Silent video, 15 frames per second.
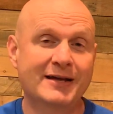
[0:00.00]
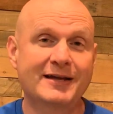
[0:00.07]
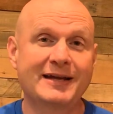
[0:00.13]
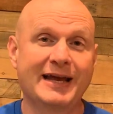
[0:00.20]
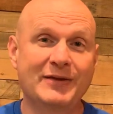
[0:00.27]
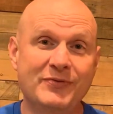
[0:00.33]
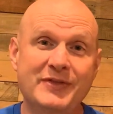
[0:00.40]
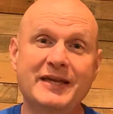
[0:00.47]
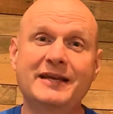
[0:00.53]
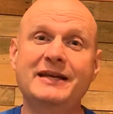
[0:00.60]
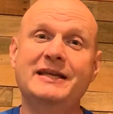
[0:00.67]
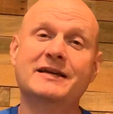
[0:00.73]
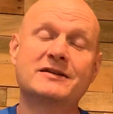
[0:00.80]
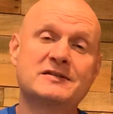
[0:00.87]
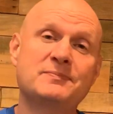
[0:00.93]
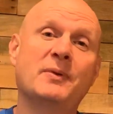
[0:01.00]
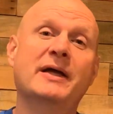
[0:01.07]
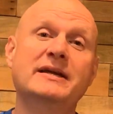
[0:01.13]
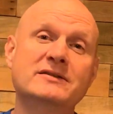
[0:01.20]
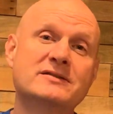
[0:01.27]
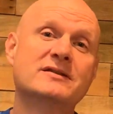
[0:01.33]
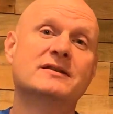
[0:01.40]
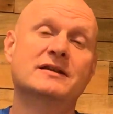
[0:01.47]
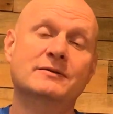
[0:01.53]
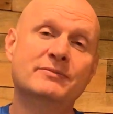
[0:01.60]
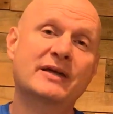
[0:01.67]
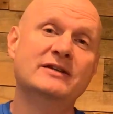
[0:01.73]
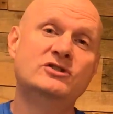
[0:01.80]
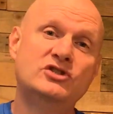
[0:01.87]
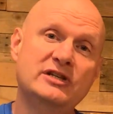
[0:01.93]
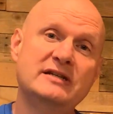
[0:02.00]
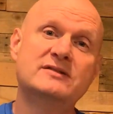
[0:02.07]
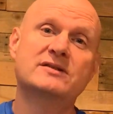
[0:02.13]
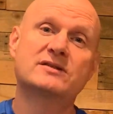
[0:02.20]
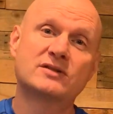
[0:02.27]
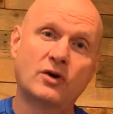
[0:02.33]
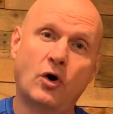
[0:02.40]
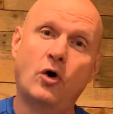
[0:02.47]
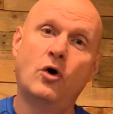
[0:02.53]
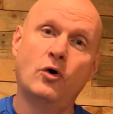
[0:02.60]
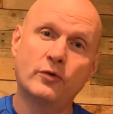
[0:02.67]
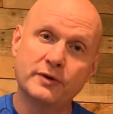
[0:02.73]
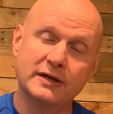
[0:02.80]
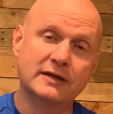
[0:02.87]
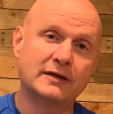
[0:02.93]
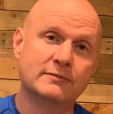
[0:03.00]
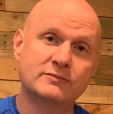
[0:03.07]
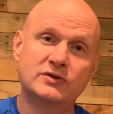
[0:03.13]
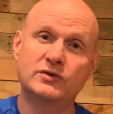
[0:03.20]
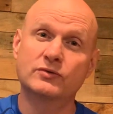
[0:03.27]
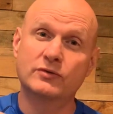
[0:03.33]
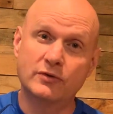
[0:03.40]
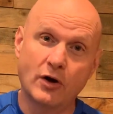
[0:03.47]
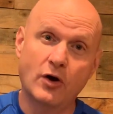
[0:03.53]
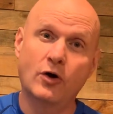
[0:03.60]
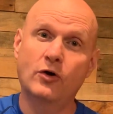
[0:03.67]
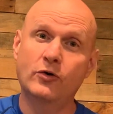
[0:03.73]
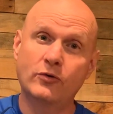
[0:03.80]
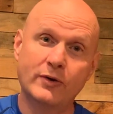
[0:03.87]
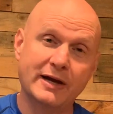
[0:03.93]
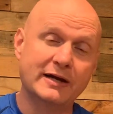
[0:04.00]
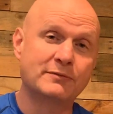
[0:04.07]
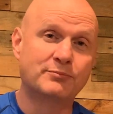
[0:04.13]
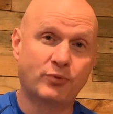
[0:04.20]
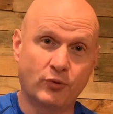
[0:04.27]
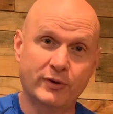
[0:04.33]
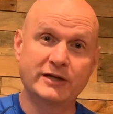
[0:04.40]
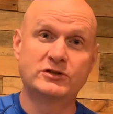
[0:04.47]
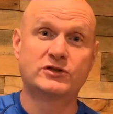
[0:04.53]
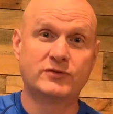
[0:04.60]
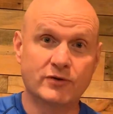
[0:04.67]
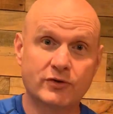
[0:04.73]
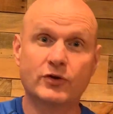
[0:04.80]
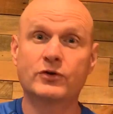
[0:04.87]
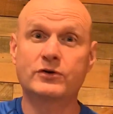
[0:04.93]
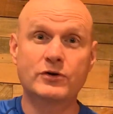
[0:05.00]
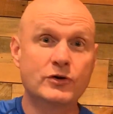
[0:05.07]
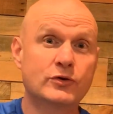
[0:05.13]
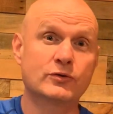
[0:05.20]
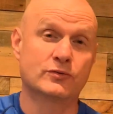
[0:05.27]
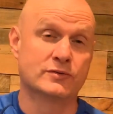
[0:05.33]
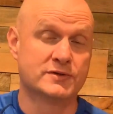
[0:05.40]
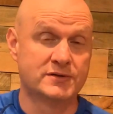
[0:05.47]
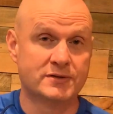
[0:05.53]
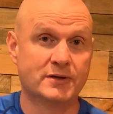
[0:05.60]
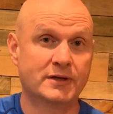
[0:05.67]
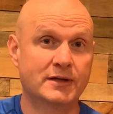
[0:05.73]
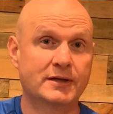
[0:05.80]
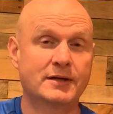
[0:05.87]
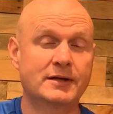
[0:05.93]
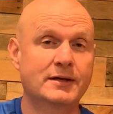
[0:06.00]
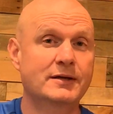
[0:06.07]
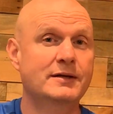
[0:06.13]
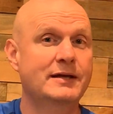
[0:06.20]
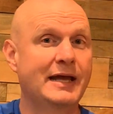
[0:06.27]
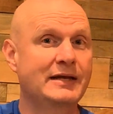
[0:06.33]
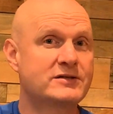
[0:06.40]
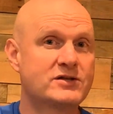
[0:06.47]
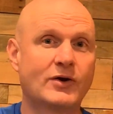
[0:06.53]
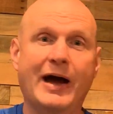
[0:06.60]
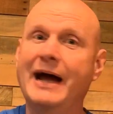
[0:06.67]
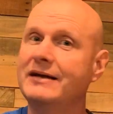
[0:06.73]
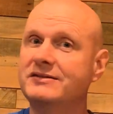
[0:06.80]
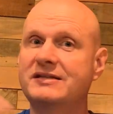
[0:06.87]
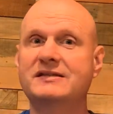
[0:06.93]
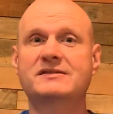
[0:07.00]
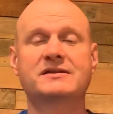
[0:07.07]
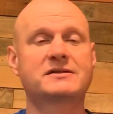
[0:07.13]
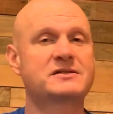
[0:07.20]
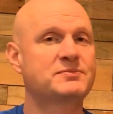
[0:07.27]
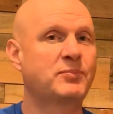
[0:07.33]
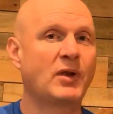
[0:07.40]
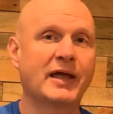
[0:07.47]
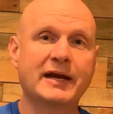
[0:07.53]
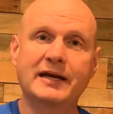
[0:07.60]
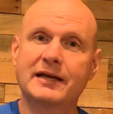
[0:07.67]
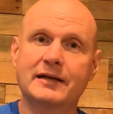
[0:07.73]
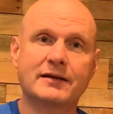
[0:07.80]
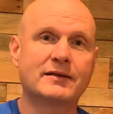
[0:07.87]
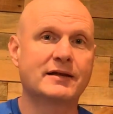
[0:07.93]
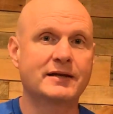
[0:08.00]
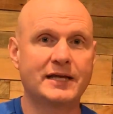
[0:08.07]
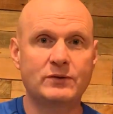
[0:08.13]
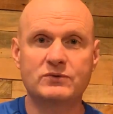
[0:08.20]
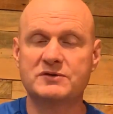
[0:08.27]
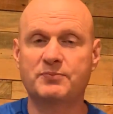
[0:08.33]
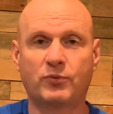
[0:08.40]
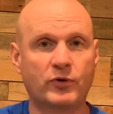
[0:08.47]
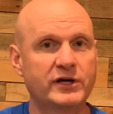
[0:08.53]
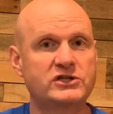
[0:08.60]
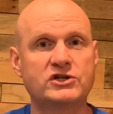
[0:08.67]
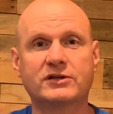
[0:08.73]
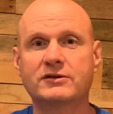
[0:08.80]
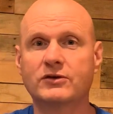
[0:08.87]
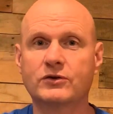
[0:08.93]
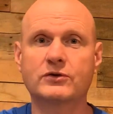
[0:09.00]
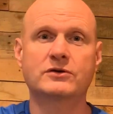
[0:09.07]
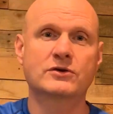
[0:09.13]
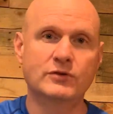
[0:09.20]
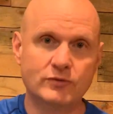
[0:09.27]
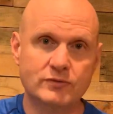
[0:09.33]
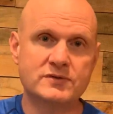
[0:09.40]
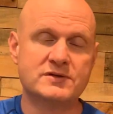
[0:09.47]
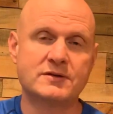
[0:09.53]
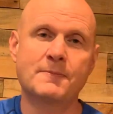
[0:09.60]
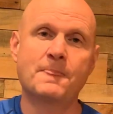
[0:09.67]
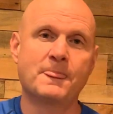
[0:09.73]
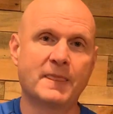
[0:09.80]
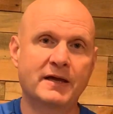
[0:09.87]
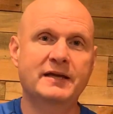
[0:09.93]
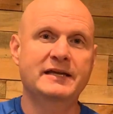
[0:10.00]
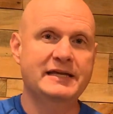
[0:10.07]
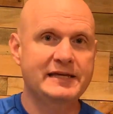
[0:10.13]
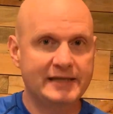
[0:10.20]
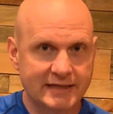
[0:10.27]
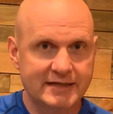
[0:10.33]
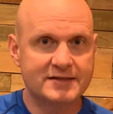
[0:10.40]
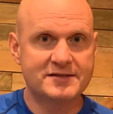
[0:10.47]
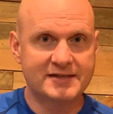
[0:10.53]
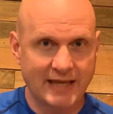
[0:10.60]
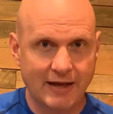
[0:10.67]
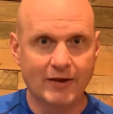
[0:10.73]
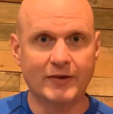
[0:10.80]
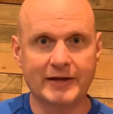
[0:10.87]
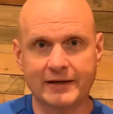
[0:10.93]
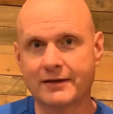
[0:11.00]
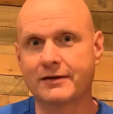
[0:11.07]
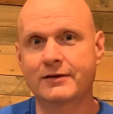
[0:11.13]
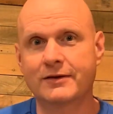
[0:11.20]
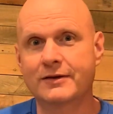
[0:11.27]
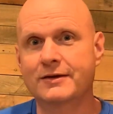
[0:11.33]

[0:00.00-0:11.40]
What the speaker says: And then he explains to them that Jesus called him to go and preach the good news. And so as he's explaining that he was preaching the good news, he is telling